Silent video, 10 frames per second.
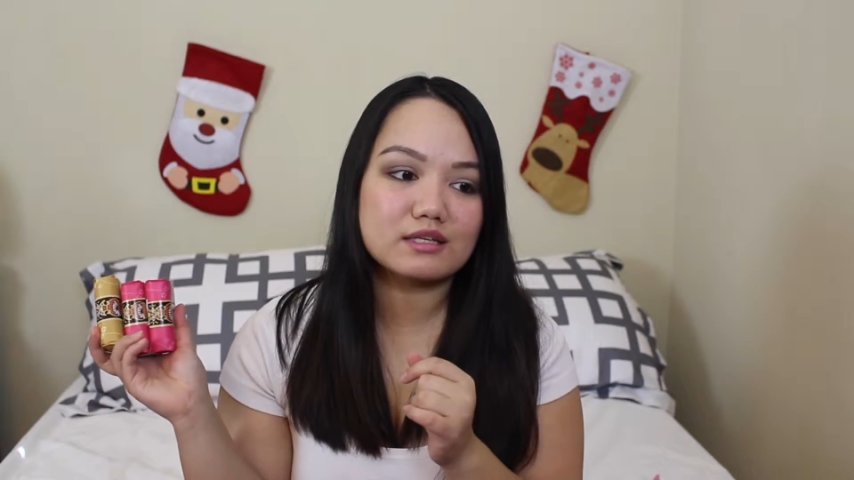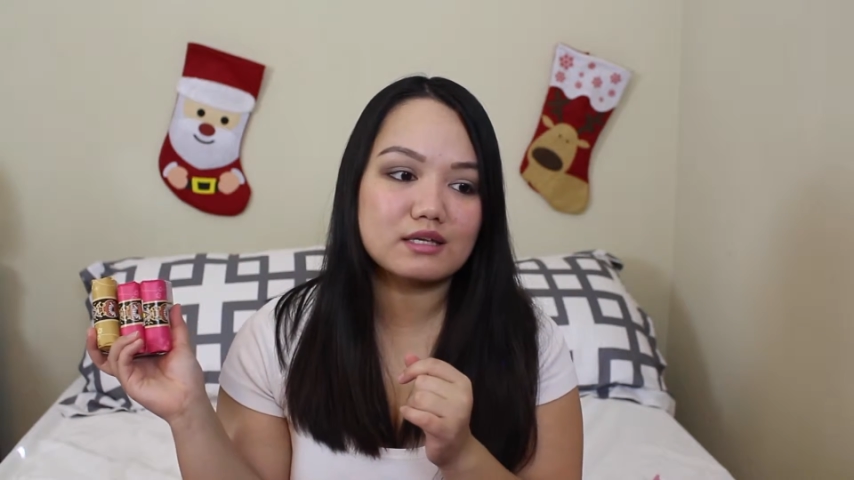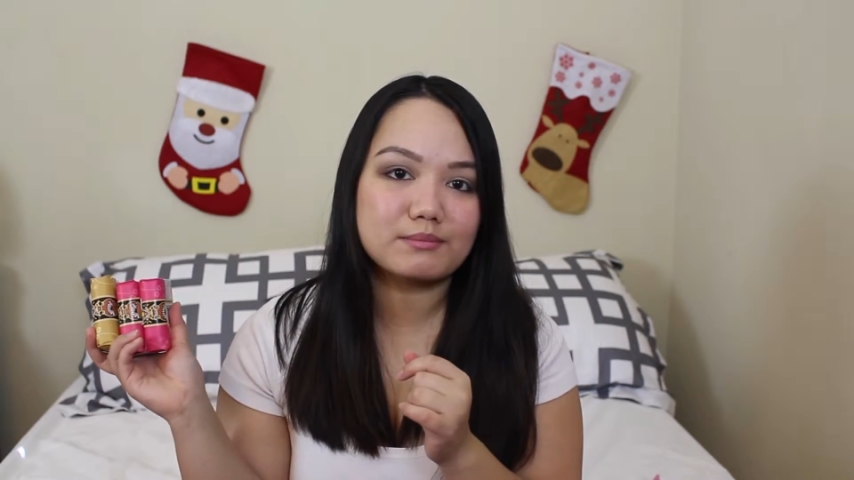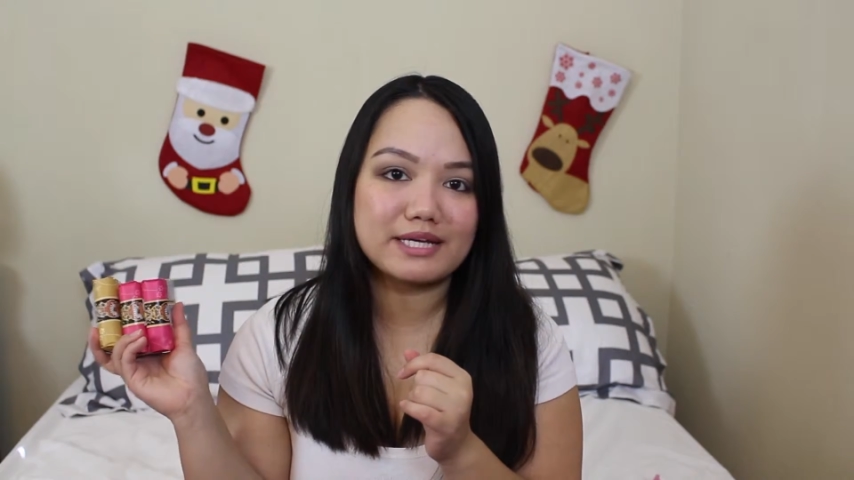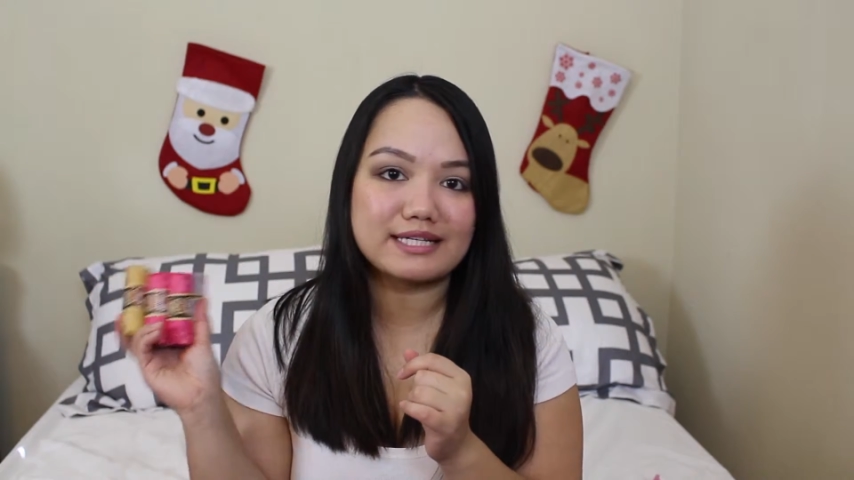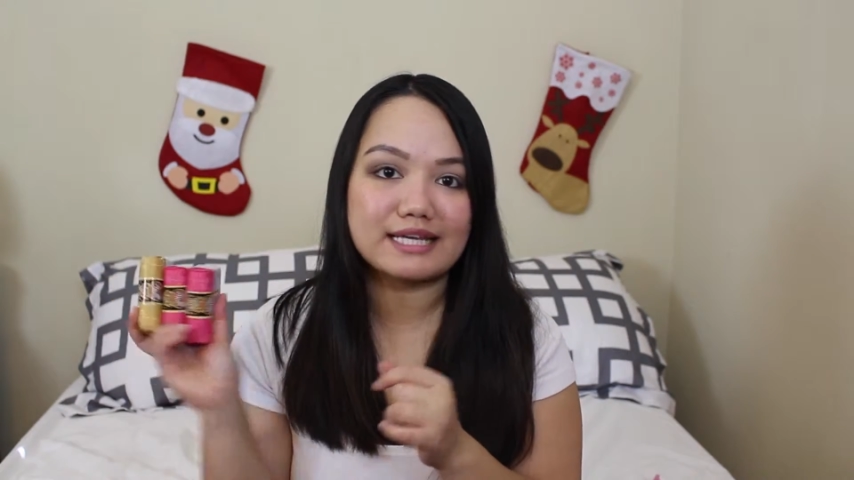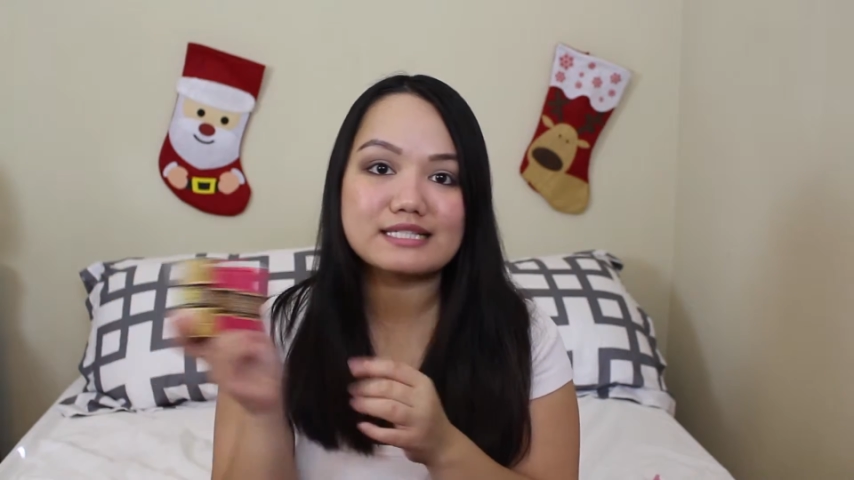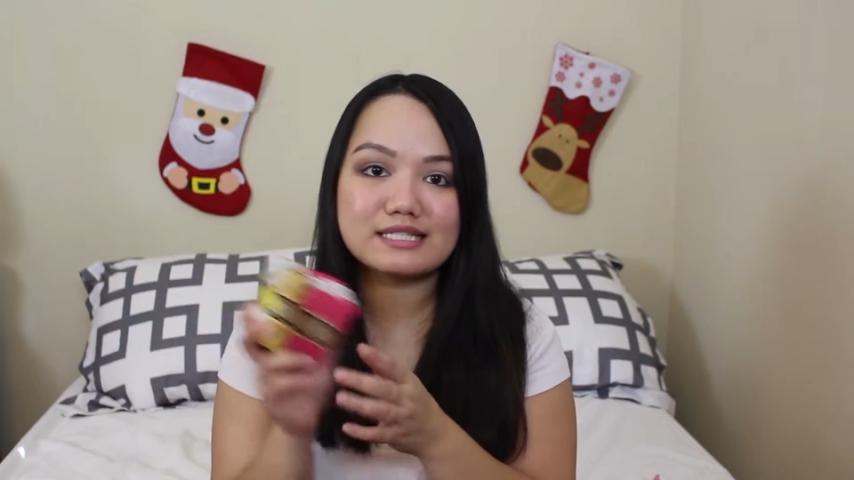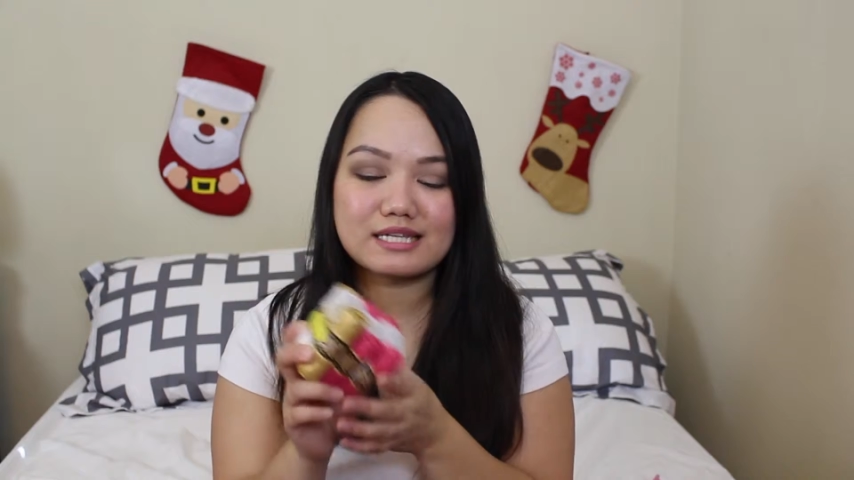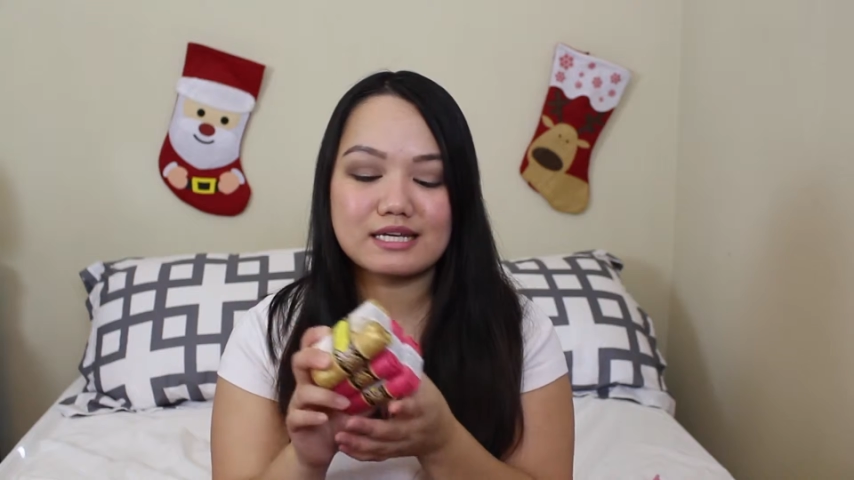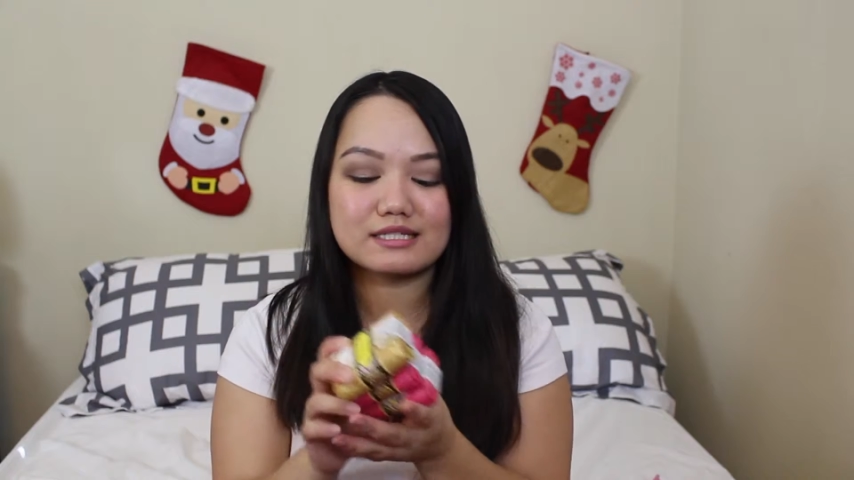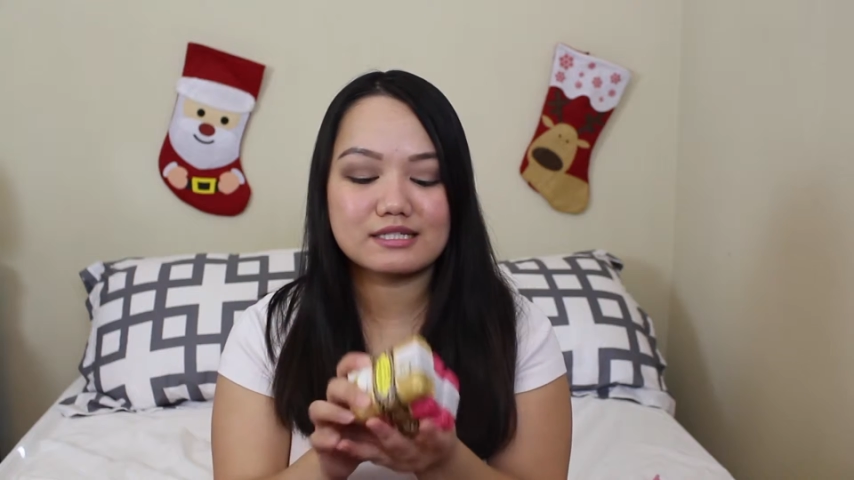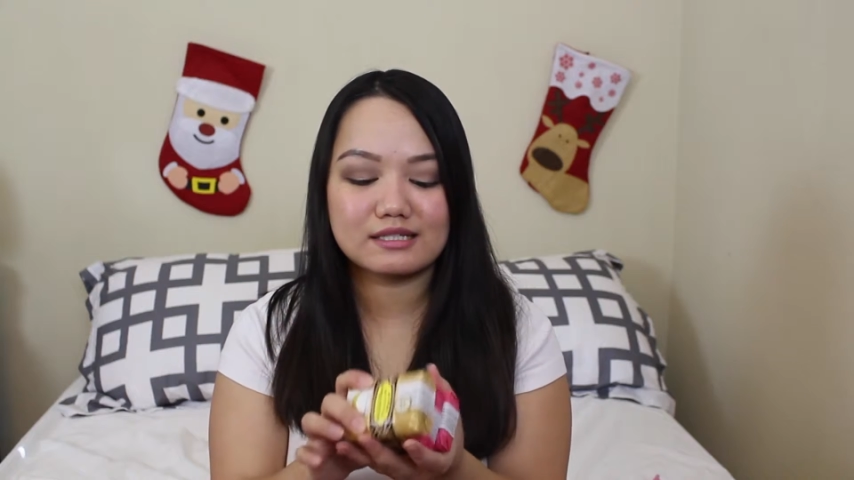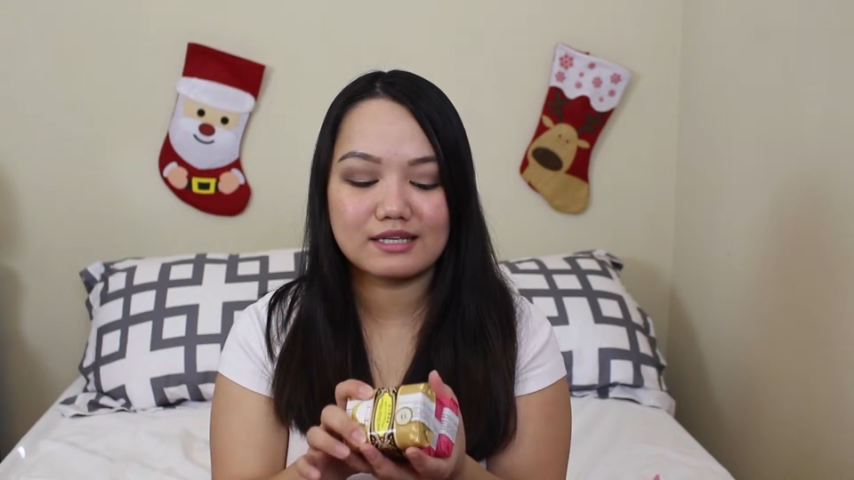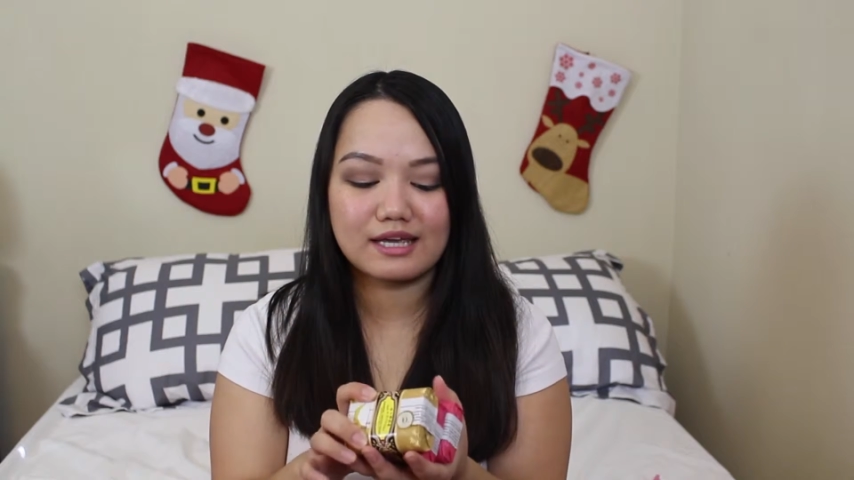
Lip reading: in my nightstand